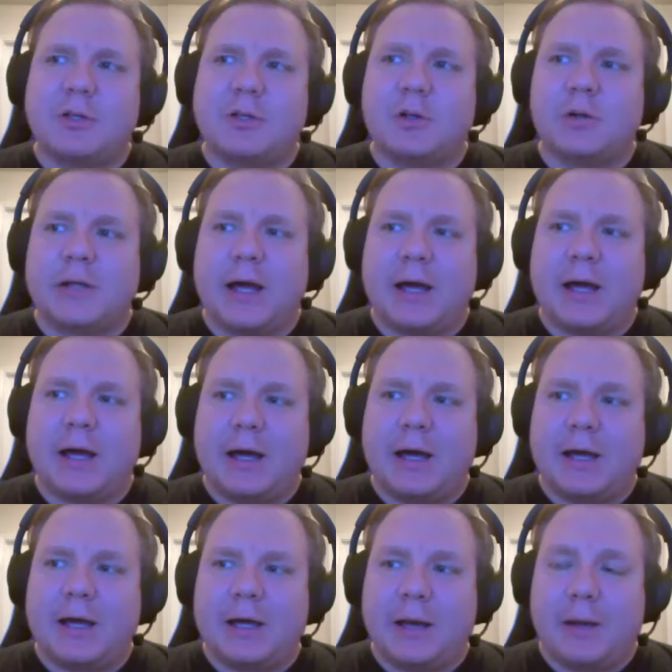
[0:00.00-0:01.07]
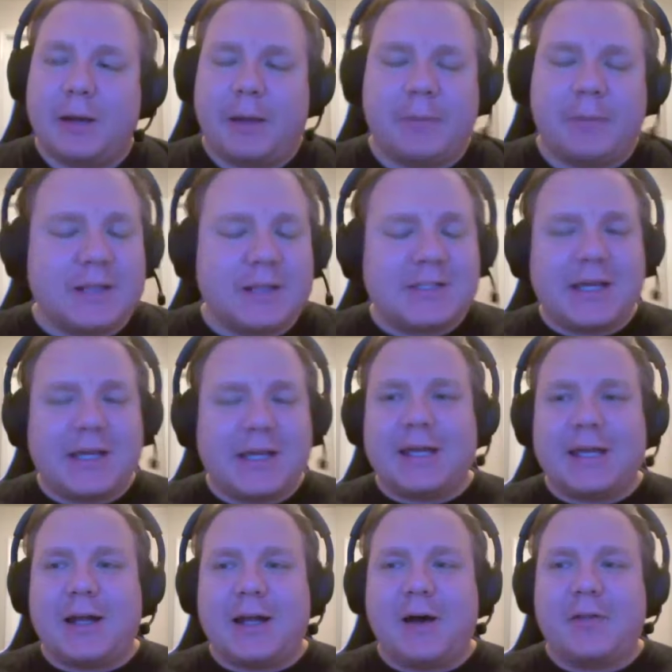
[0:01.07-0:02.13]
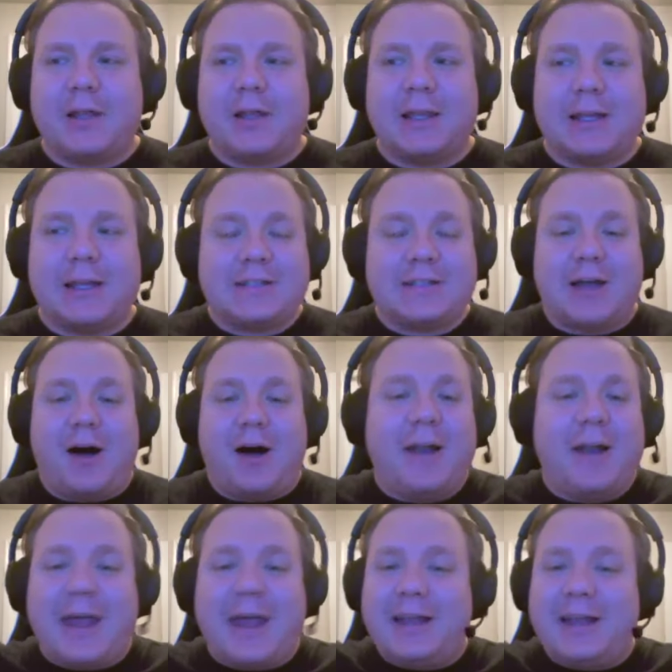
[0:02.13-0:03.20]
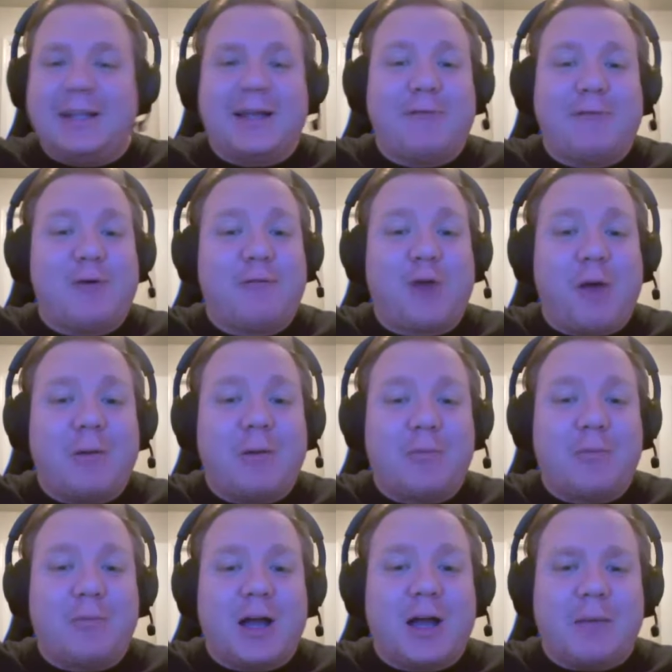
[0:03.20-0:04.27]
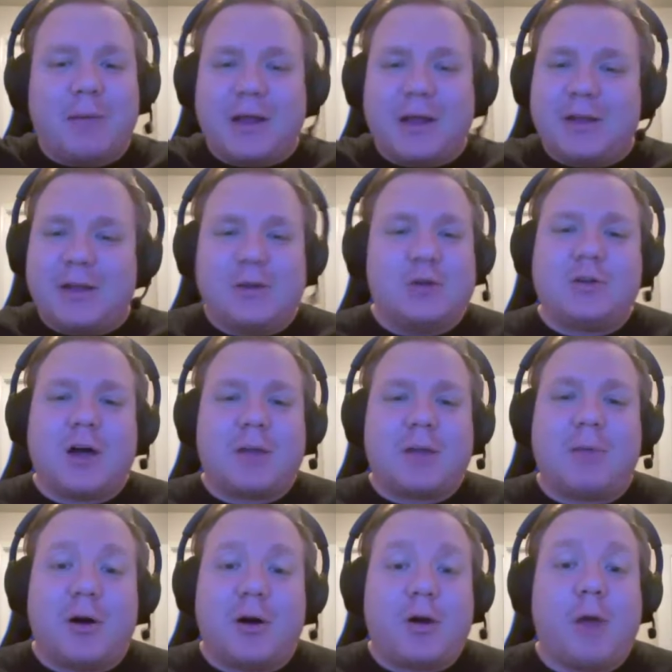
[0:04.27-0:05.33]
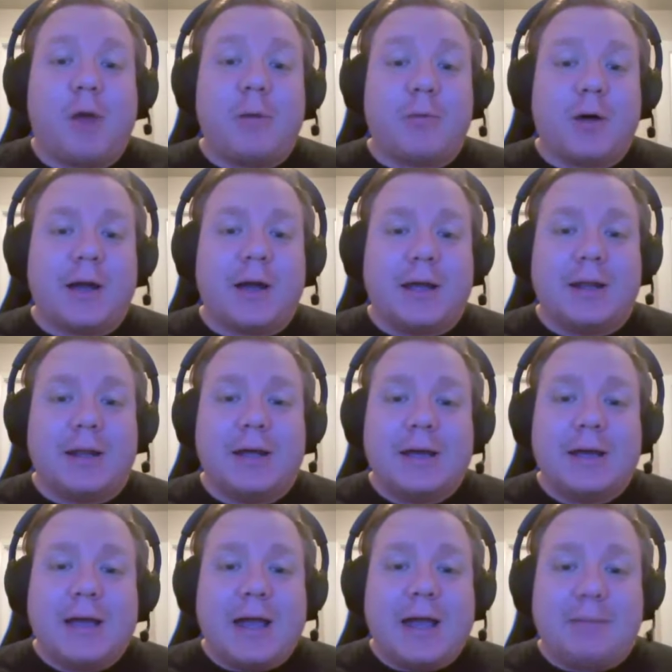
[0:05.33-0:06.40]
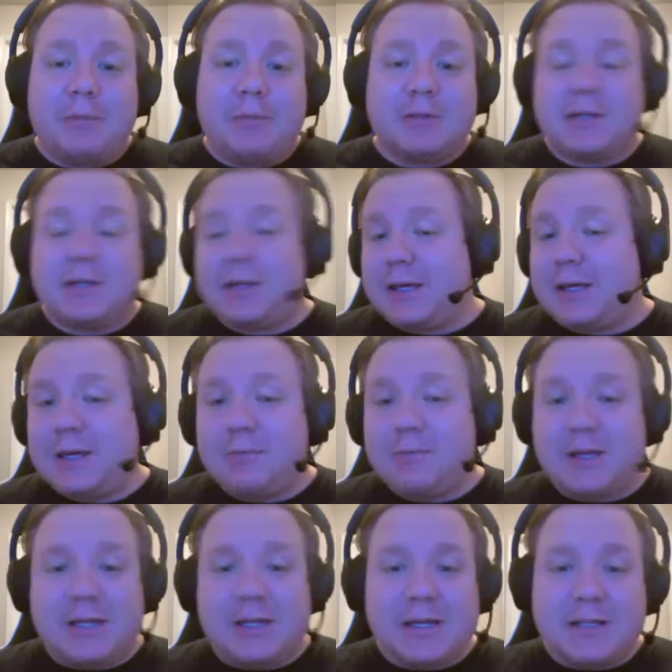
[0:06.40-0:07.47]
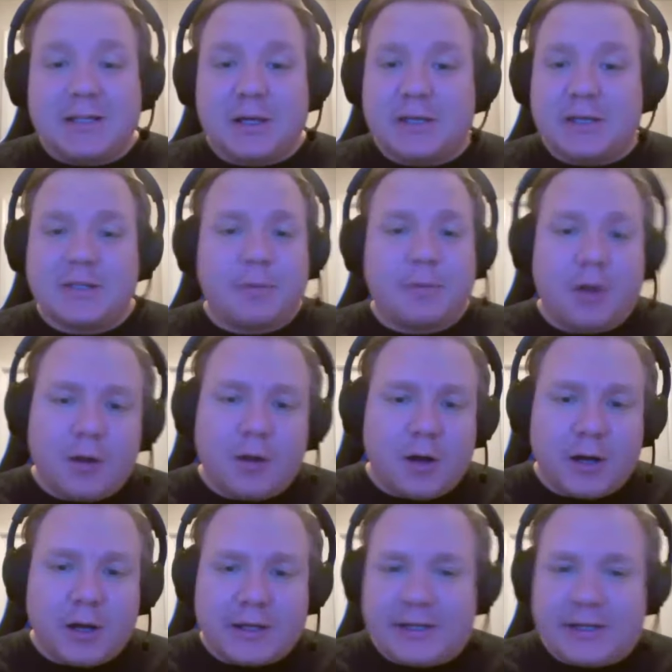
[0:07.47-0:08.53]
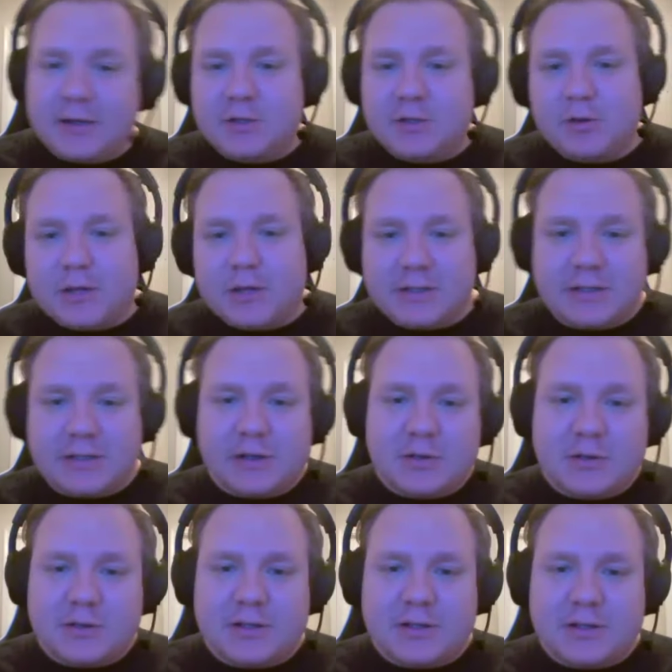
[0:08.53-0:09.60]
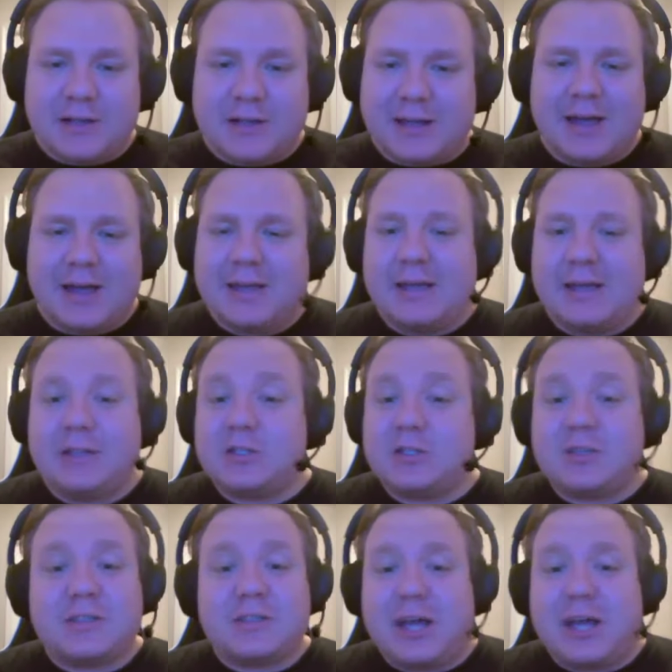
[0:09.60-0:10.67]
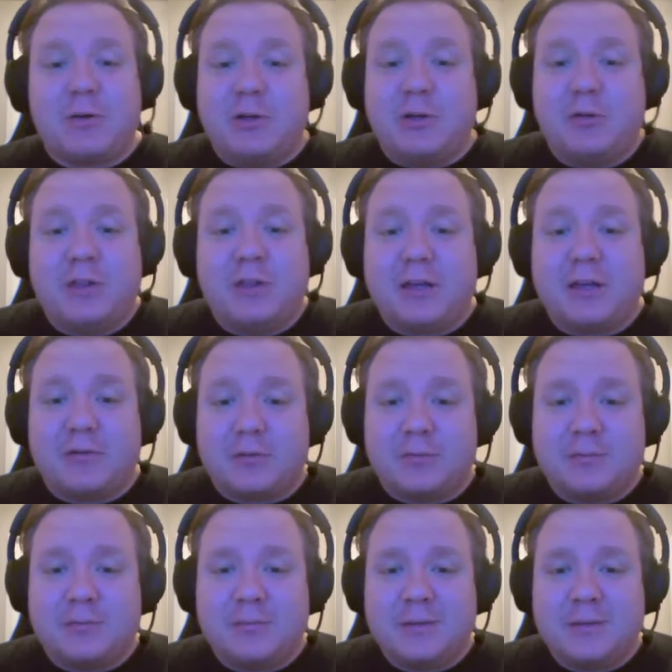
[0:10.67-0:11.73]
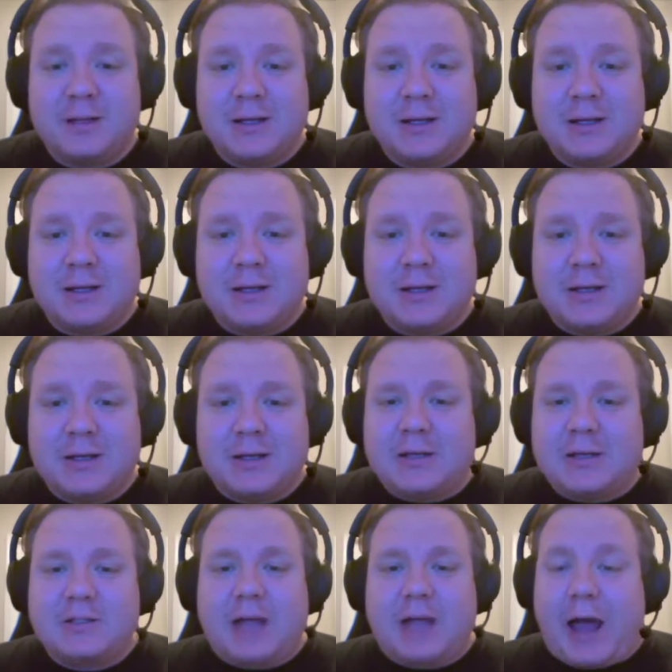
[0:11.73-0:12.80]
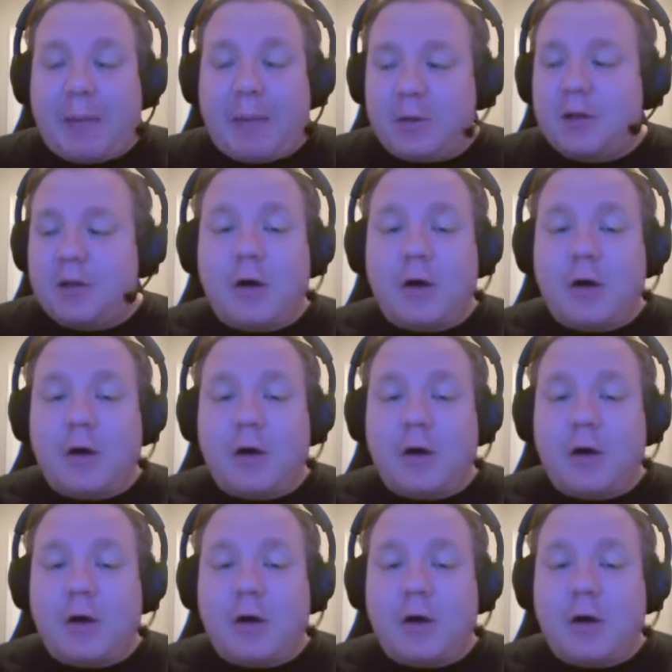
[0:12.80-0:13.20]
Absolutely. I'm not saying he's on any level of Kobe Bryant, but you talk about Kobe Bryant and people telling him that he's a ball hog and he doesn't do this and he doesn't do this. Like he just doesn't care what you think of him. He's like, I'm